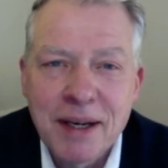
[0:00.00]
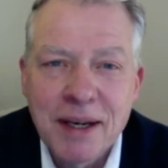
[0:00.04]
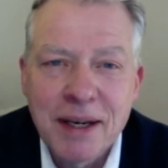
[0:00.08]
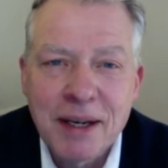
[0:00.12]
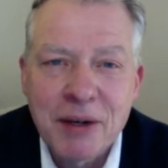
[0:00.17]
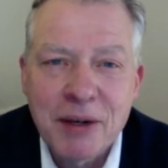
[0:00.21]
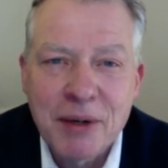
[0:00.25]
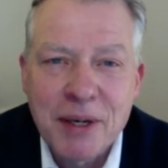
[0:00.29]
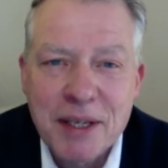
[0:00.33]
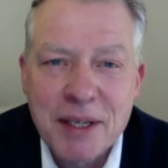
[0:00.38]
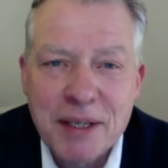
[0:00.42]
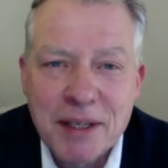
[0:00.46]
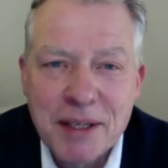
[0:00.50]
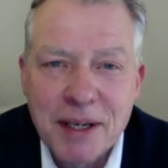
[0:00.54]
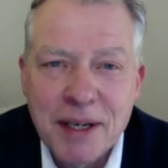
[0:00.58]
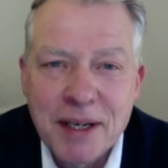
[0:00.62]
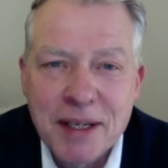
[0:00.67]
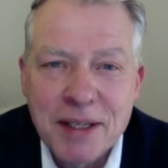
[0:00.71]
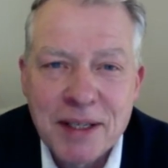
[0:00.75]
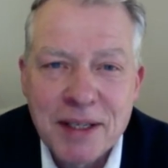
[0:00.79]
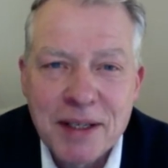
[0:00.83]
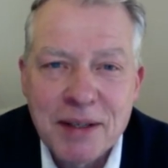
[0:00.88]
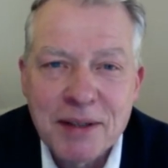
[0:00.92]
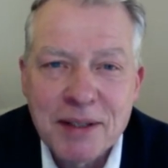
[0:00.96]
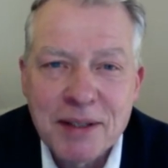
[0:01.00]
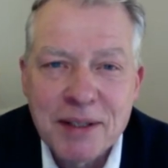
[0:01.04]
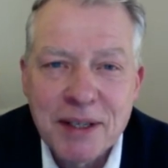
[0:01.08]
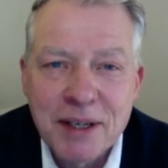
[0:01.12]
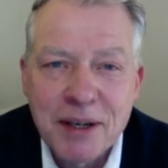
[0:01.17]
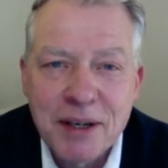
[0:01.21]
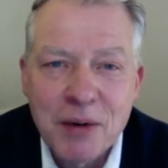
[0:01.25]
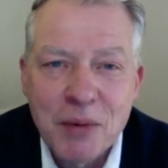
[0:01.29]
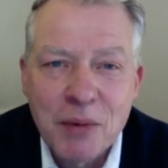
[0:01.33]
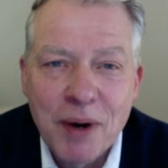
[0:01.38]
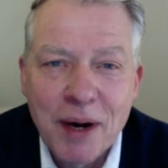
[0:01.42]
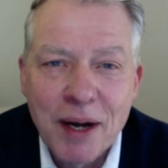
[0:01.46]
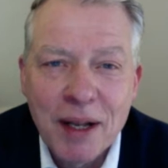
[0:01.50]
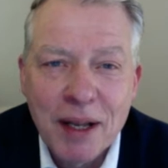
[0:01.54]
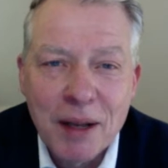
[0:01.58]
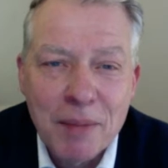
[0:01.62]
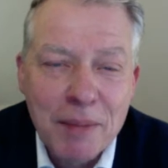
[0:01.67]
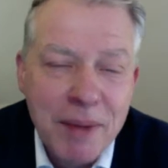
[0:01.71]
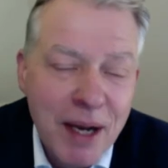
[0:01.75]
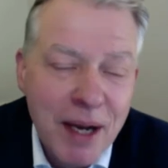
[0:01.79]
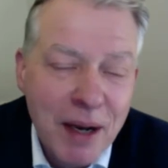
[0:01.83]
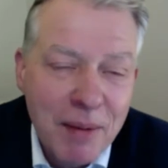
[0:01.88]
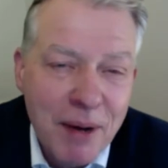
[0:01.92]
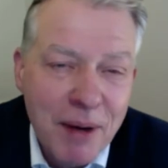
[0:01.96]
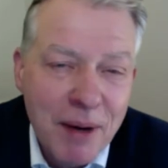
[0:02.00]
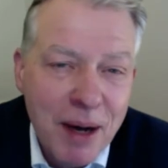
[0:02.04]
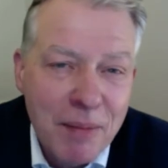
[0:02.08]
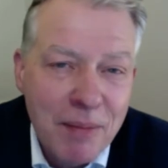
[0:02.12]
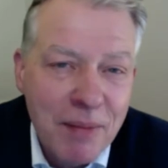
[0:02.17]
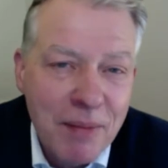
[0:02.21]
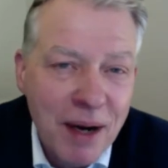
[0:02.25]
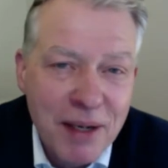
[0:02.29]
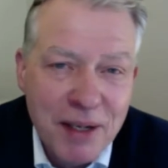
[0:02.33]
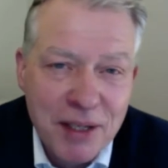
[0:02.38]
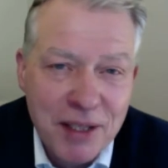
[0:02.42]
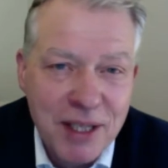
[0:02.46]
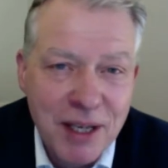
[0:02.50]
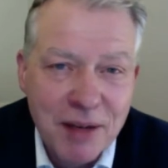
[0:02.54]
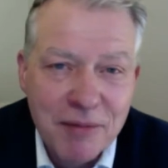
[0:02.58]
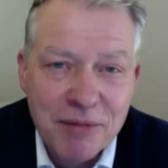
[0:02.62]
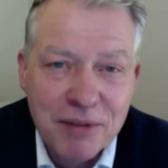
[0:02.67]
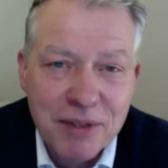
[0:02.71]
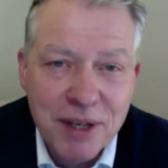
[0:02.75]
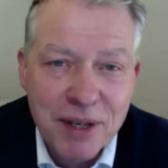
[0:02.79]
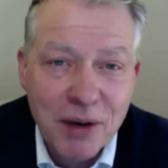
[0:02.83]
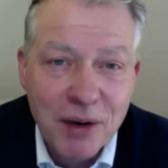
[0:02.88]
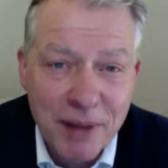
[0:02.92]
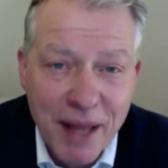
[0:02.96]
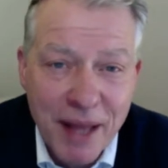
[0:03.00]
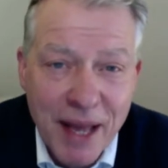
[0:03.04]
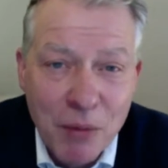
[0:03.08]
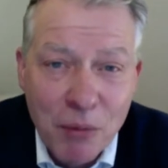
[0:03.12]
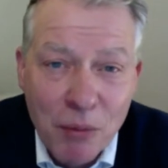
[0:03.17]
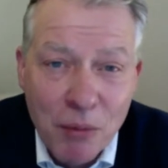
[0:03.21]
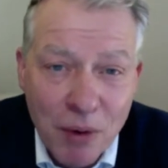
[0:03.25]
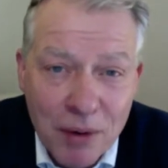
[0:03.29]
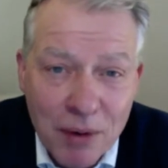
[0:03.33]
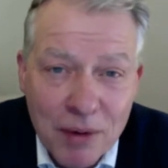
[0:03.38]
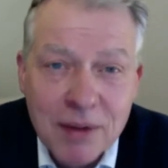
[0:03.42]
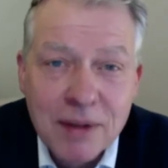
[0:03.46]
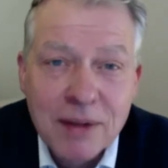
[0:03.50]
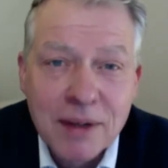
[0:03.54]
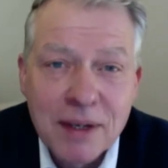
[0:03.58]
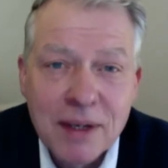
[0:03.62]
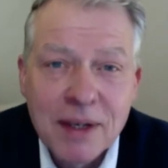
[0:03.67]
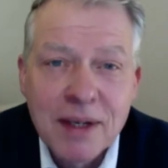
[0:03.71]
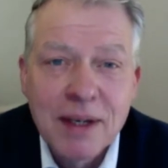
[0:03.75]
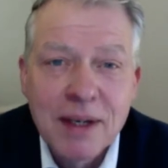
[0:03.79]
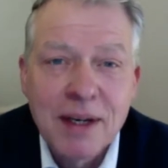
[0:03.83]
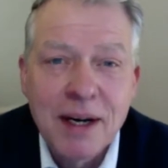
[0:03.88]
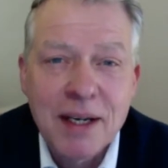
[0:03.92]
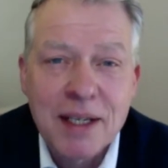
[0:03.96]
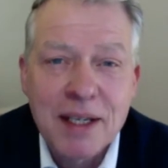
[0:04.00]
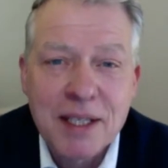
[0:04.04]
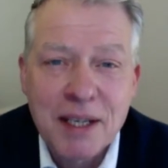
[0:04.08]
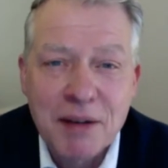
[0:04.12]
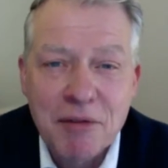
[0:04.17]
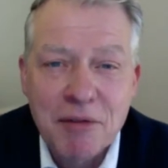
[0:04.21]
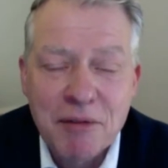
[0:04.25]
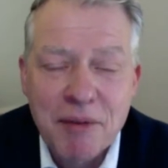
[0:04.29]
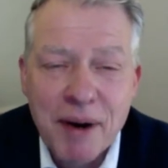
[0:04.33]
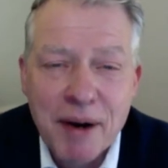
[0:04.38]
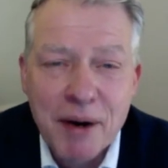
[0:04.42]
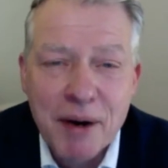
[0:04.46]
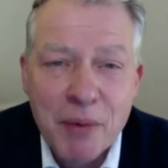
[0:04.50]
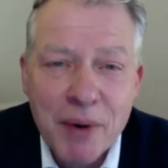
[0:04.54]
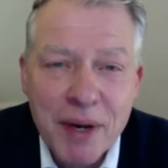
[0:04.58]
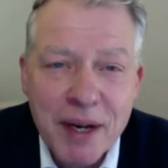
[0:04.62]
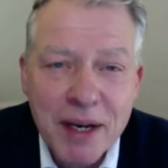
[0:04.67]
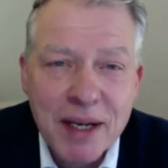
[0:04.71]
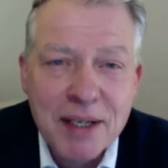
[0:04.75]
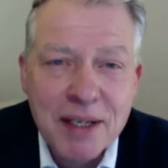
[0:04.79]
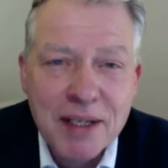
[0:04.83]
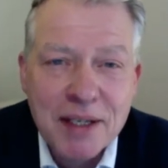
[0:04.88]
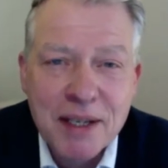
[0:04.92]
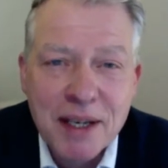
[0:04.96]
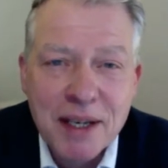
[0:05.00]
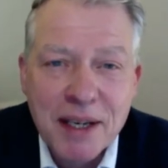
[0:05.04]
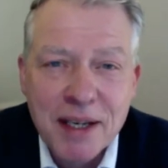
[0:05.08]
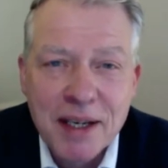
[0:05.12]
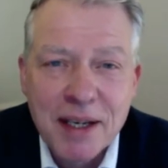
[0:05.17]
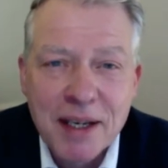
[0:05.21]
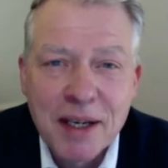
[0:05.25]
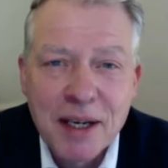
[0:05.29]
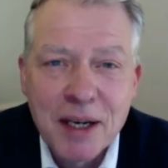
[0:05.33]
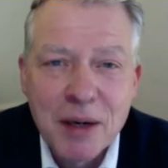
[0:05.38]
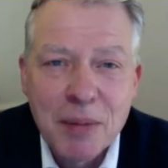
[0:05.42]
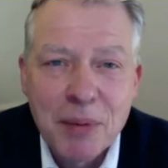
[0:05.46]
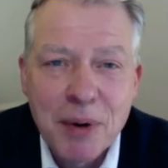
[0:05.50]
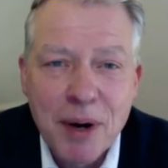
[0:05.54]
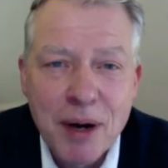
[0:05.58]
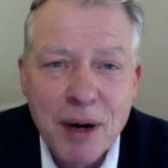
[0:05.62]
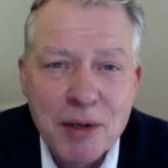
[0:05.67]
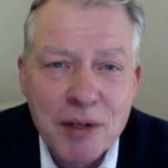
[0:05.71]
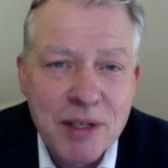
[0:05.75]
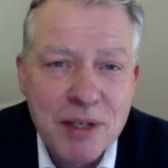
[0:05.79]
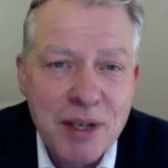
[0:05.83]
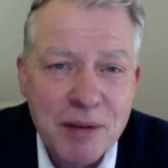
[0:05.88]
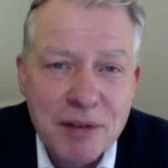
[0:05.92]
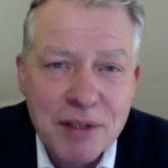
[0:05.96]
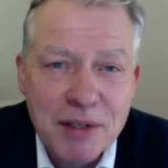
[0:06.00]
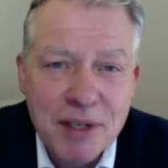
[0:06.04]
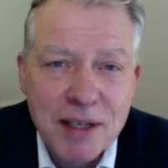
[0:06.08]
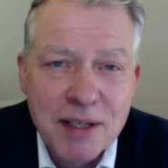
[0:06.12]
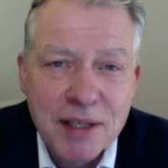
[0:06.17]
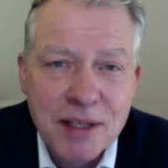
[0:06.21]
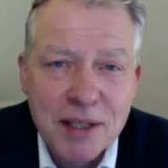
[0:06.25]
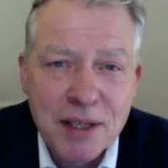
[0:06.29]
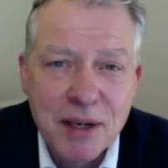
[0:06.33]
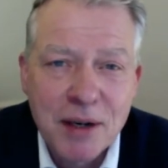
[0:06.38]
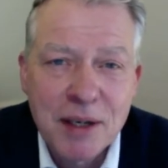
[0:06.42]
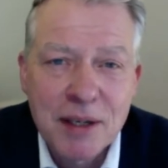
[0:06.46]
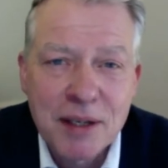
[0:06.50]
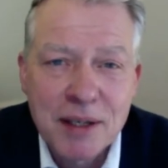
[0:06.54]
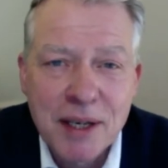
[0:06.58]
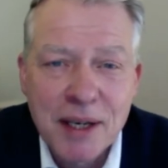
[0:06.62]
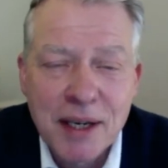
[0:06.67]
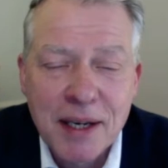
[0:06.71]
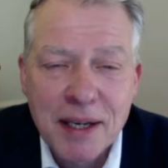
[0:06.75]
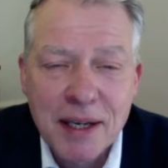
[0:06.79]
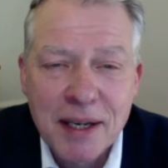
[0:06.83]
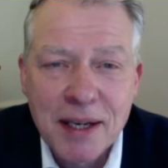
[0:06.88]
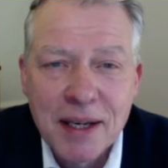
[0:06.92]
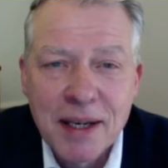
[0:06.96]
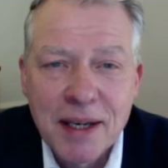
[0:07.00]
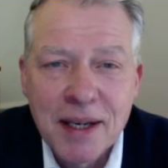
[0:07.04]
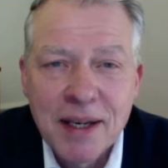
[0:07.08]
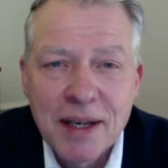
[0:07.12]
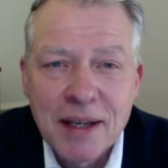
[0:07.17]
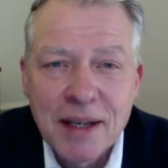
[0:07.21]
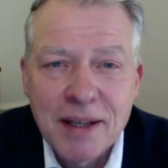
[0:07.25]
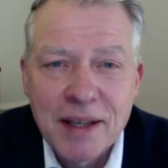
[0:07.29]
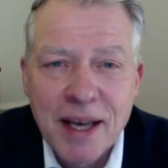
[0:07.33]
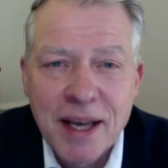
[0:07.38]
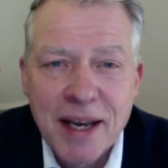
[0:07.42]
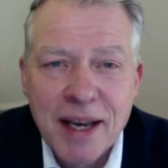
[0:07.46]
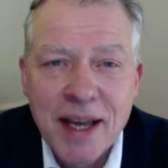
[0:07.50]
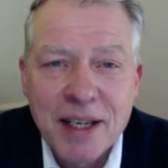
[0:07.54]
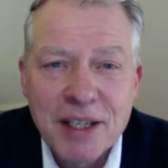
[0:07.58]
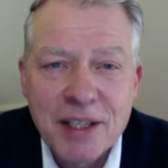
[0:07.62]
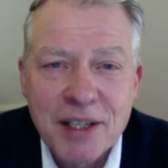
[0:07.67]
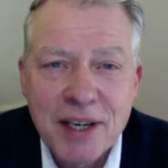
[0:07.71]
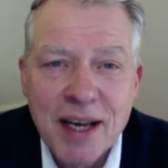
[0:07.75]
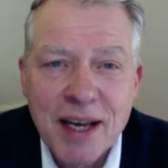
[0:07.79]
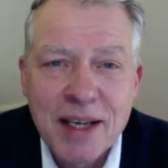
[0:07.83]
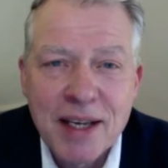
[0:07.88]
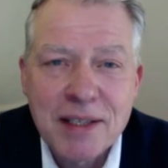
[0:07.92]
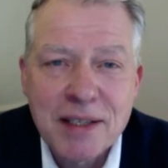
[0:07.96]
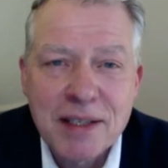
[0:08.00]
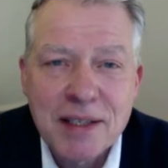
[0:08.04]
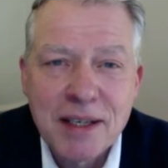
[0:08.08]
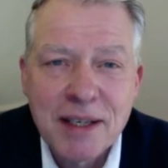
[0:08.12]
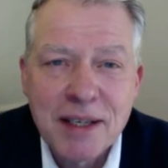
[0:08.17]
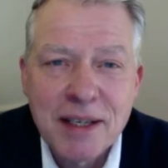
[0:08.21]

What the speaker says: criticize it well. I mean, I just have to say on that one, I just have a very realistic approach, and I've said so. I think the NHS,